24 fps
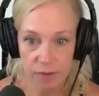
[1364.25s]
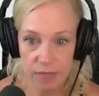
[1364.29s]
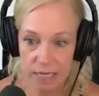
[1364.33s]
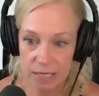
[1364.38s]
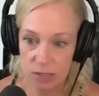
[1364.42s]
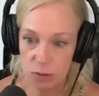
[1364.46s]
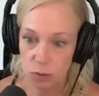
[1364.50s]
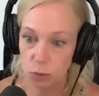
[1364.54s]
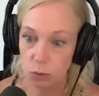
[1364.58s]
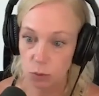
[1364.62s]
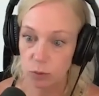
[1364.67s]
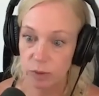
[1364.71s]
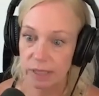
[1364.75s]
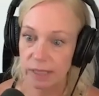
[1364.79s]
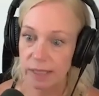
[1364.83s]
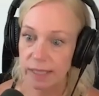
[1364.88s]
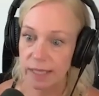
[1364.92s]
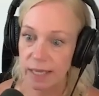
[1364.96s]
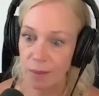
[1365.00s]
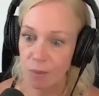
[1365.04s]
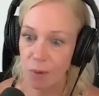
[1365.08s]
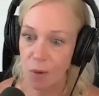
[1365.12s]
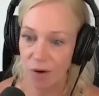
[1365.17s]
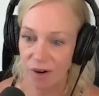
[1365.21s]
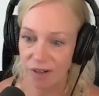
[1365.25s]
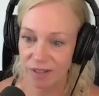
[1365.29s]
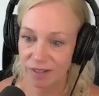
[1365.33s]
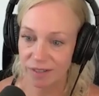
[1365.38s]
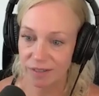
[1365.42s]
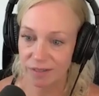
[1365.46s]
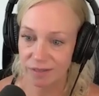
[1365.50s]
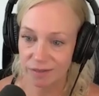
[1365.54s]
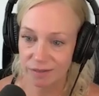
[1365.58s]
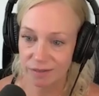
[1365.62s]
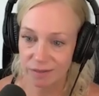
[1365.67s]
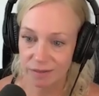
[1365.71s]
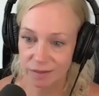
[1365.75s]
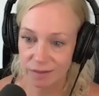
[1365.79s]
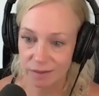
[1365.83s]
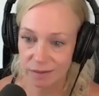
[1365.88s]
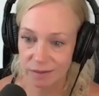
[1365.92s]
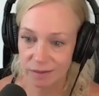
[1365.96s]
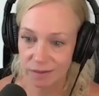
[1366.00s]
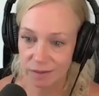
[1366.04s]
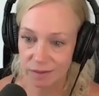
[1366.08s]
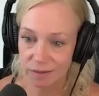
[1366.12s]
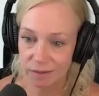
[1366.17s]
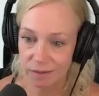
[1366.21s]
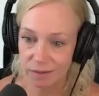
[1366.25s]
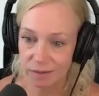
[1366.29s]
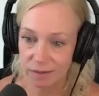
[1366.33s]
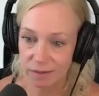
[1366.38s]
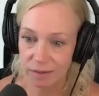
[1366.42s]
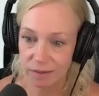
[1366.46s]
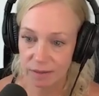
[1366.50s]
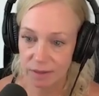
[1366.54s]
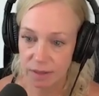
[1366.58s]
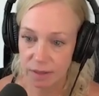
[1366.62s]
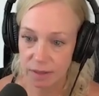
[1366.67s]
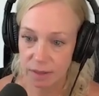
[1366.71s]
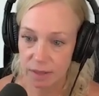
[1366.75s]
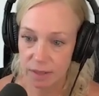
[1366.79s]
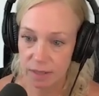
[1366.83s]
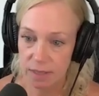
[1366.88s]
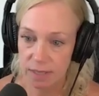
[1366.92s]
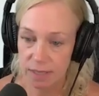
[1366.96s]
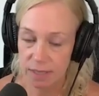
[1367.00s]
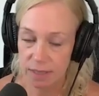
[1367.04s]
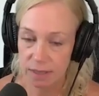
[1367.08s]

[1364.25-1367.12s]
is really important. Mm-hmm.